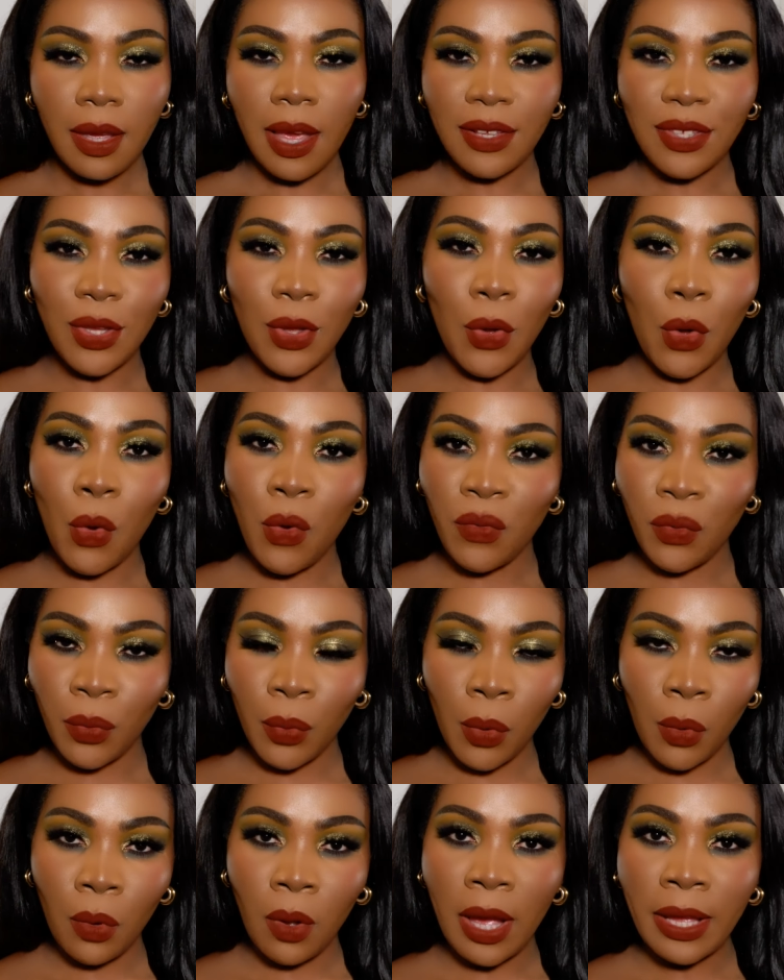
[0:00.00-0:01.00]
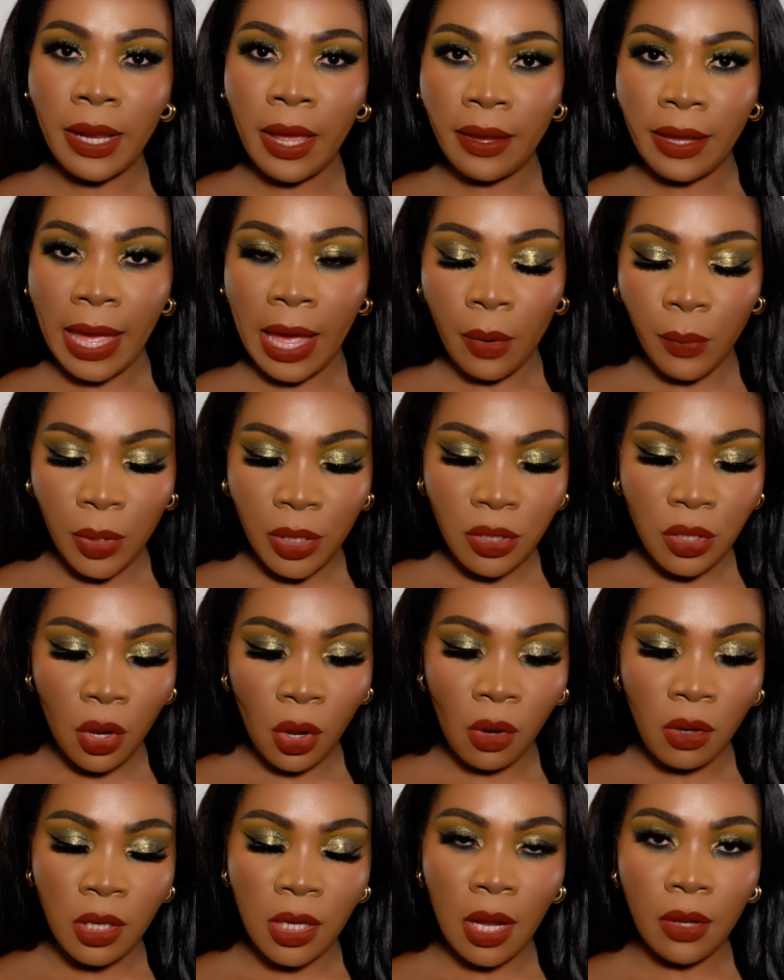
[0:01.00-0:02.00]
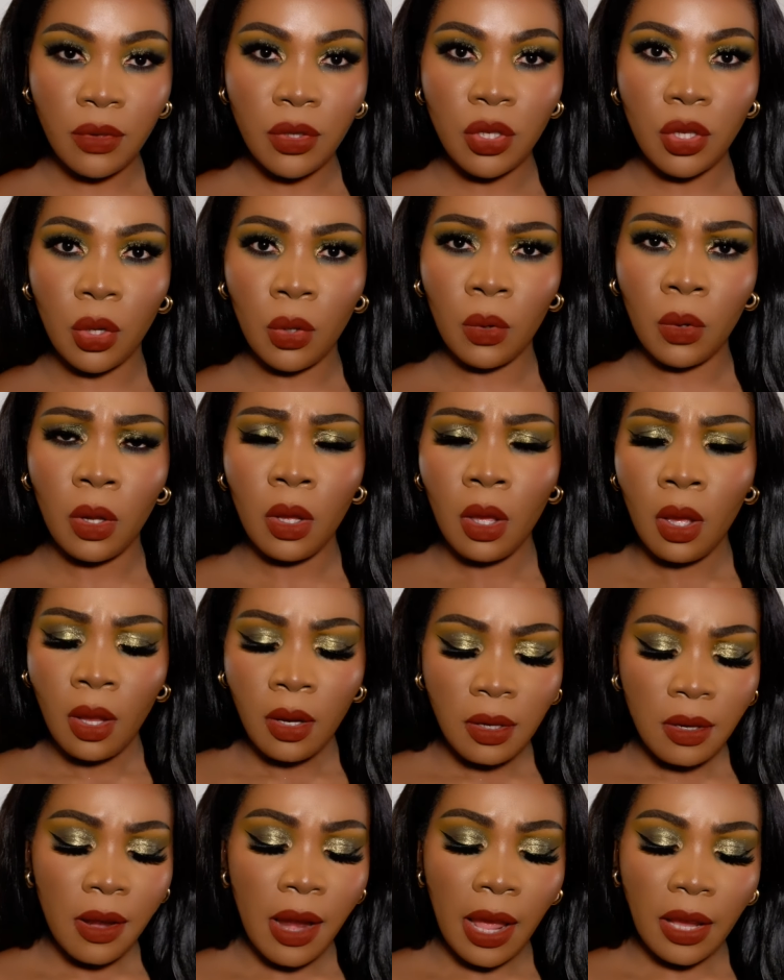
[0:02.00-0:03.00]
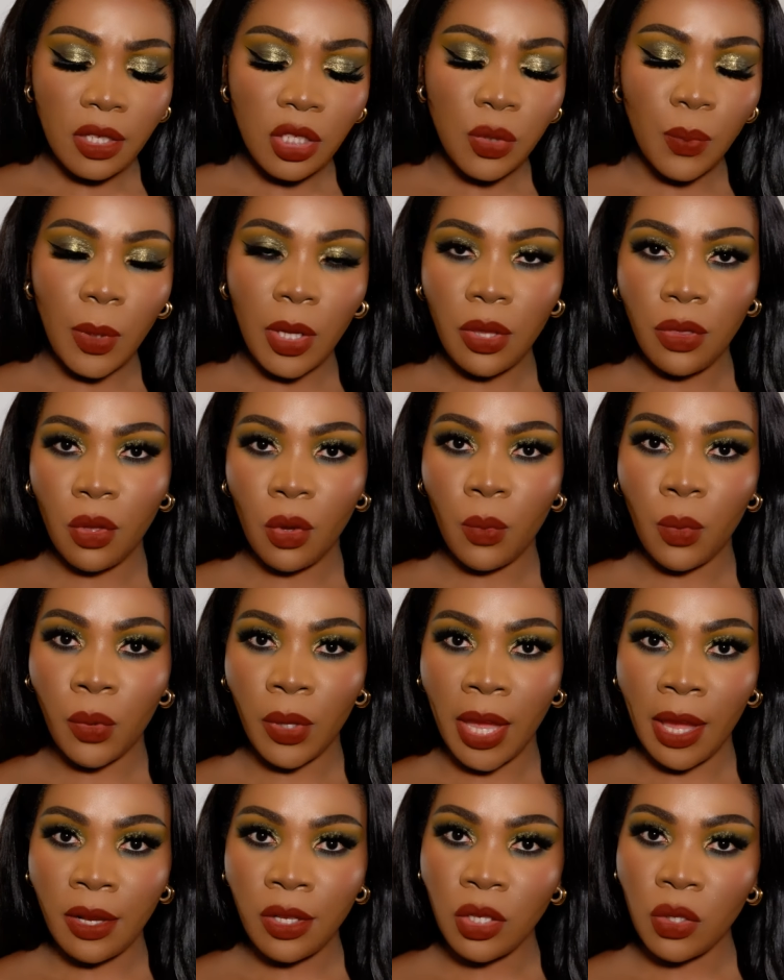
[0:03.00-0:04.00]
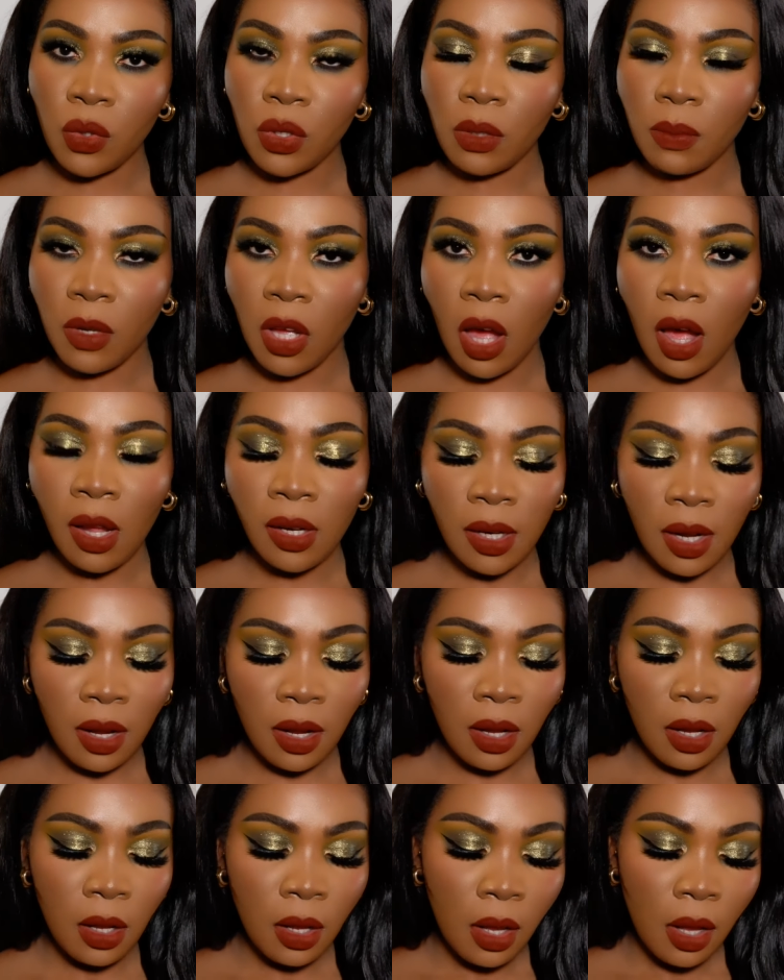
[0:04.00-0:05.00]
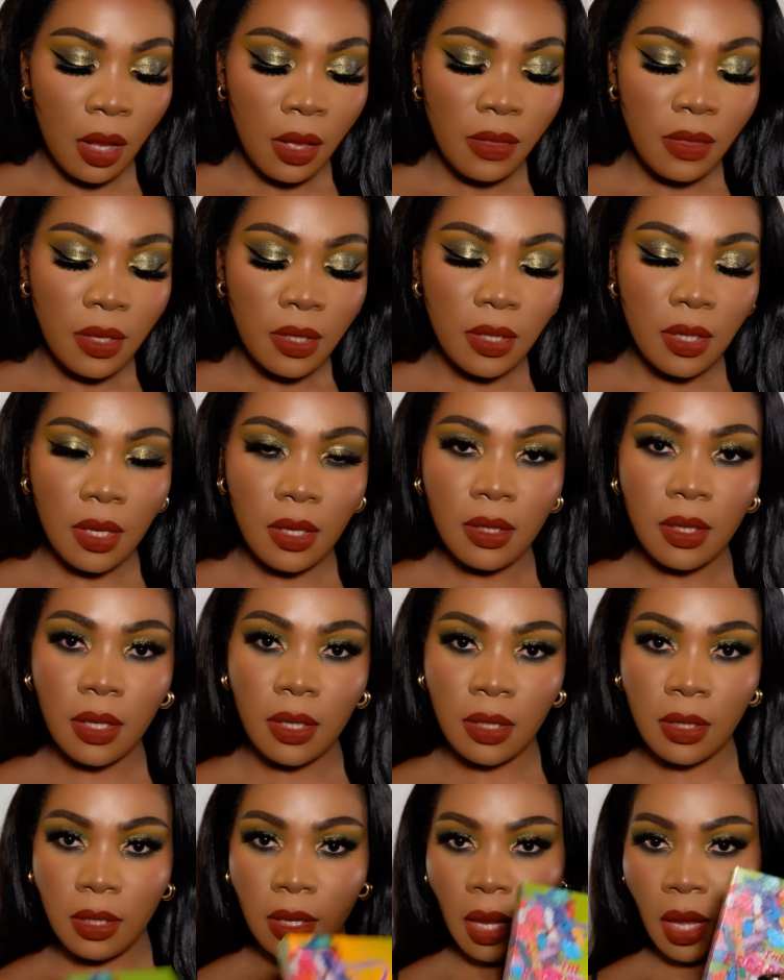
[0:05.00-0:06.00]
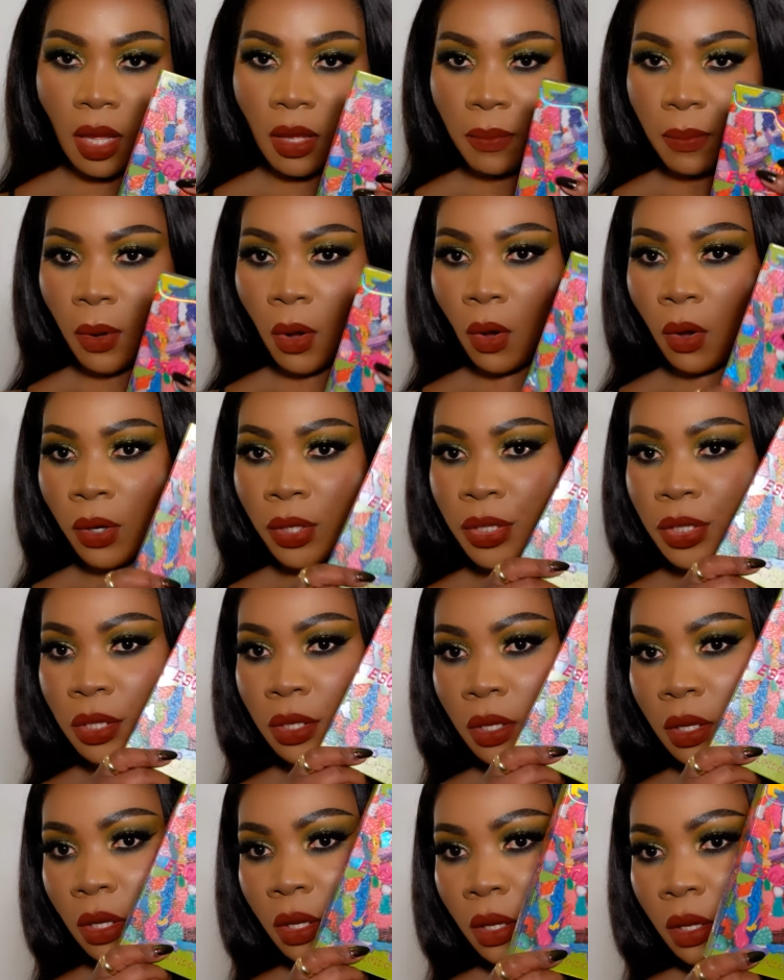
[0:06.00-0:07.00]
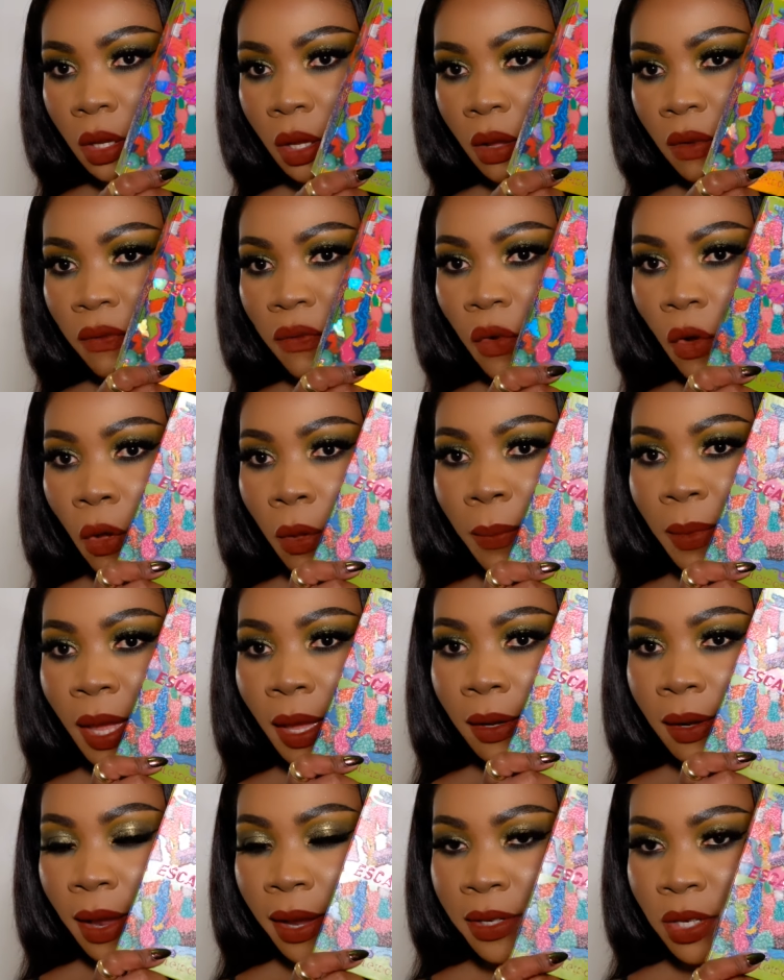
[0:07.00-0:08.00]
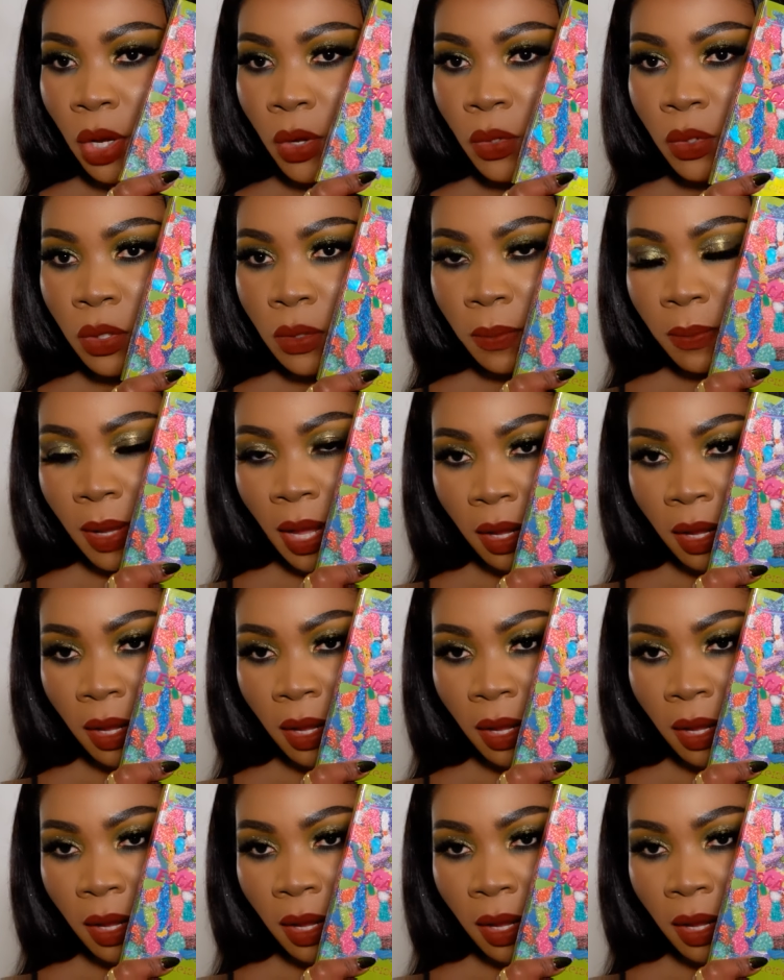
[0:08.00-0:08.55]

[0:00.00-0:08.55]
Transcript: yeah, so overall, I like how it turned out. So next week, though, we'll get into some colour. This is a Escape Pod from Kaleidos